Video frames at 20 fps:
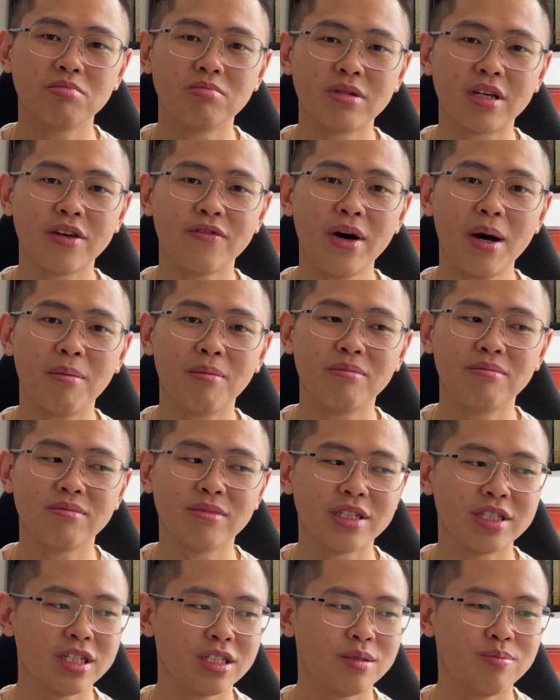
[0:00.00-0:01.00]
give up.
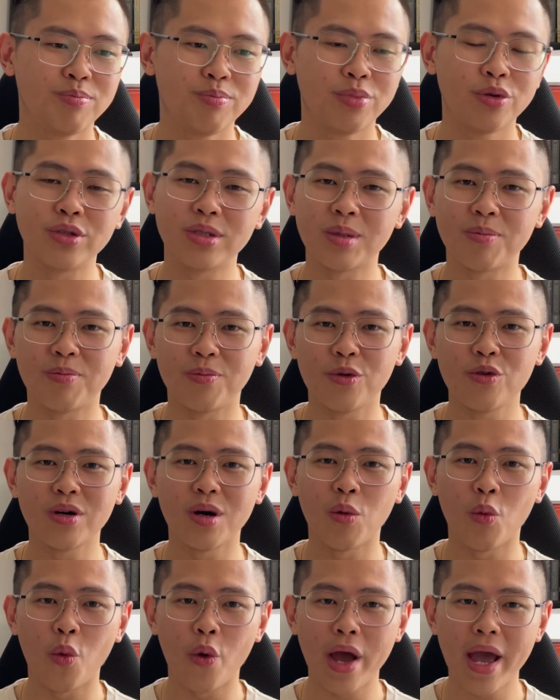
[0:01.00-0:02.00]
They just put the book
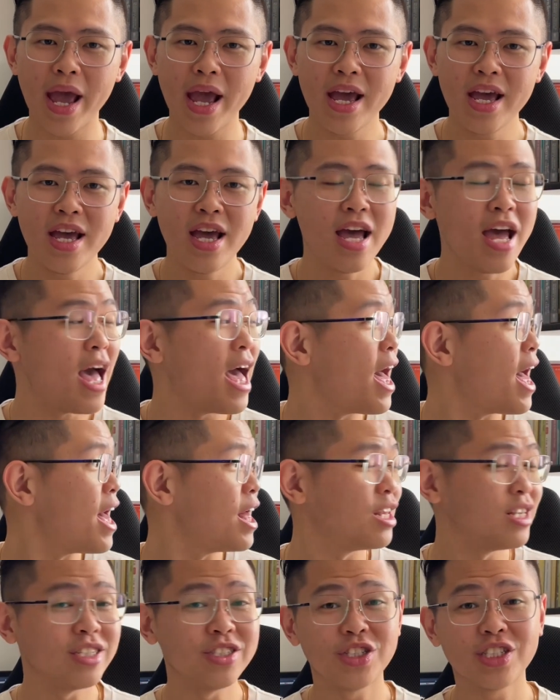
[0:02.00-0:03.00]
away,
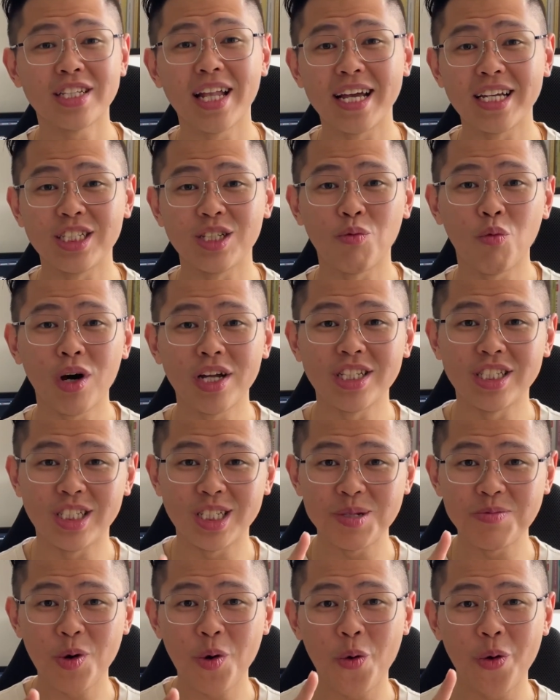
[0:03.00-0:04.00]
and just like what
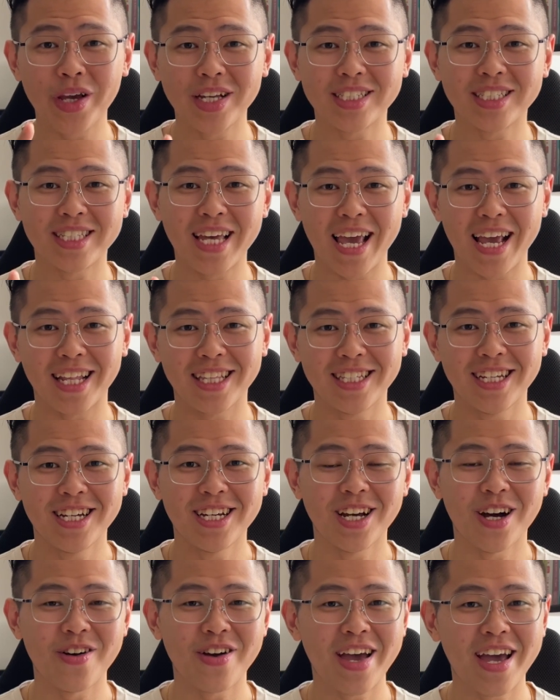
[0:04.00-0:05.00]
Jim Quick said,
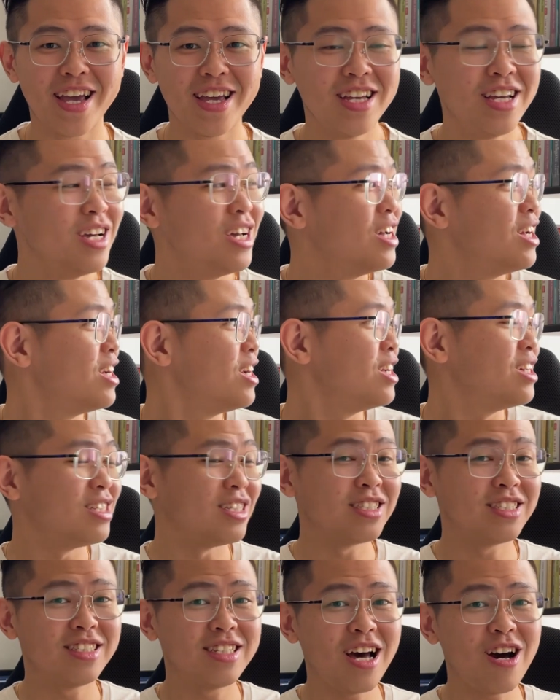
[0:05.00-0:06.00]
okay?
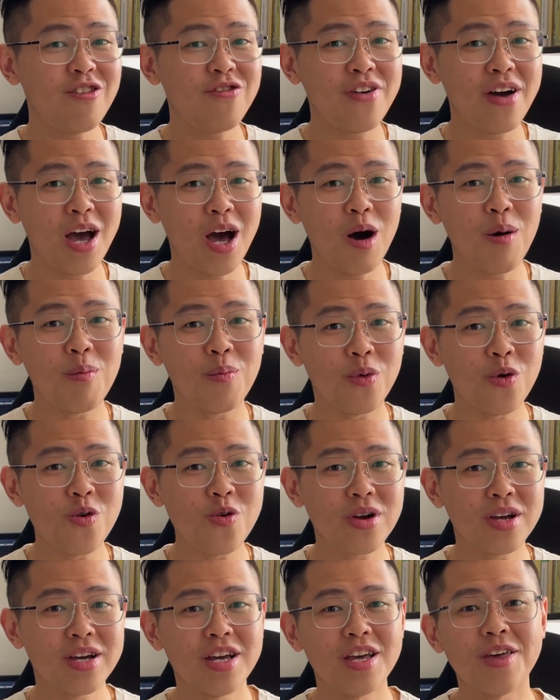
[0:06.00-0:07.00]
The self-help
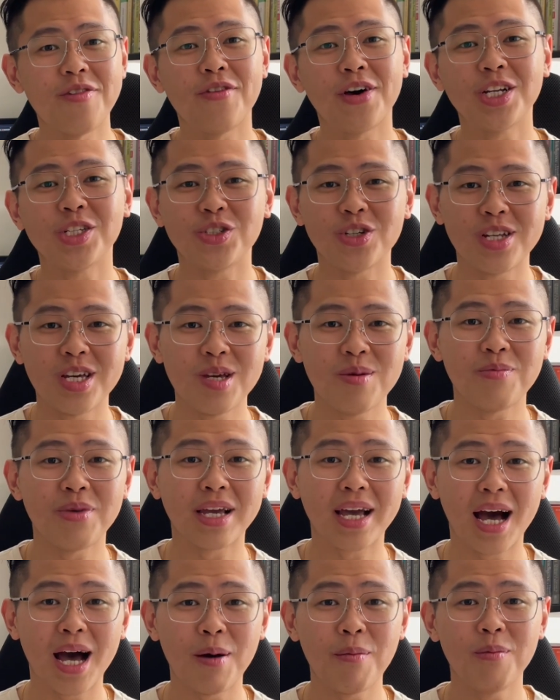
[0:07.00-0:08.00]
book eventually
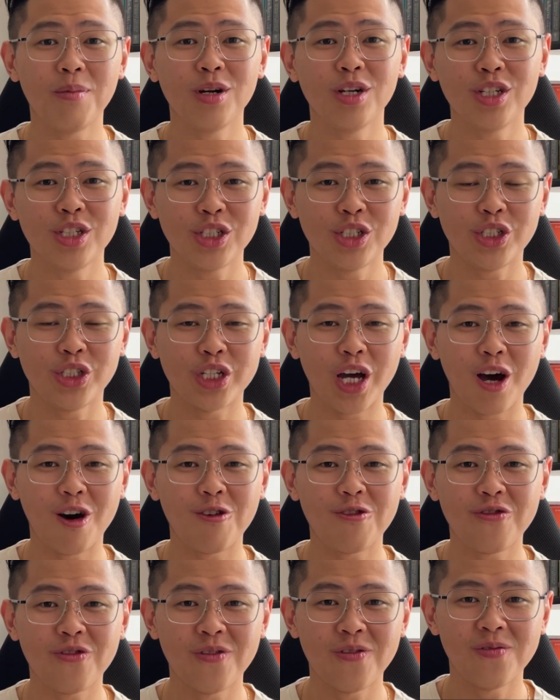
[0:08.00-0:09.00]
become
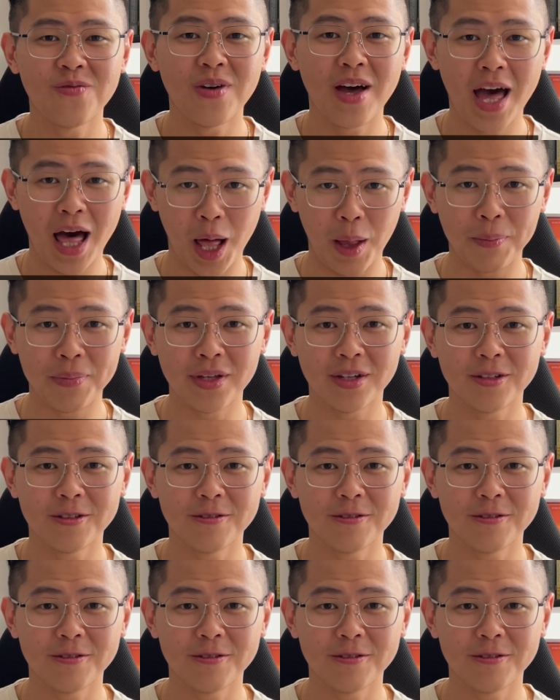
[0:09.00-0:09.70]
shelf-help.